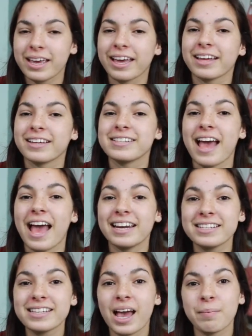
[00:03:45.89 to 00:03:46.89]
and
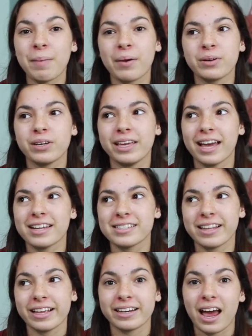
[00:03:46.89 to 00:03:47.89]
anytime I would get
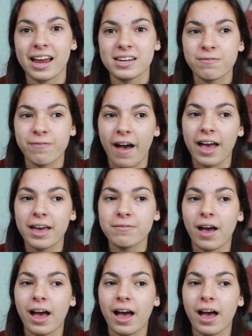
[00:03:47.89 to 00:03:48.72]
to like 95,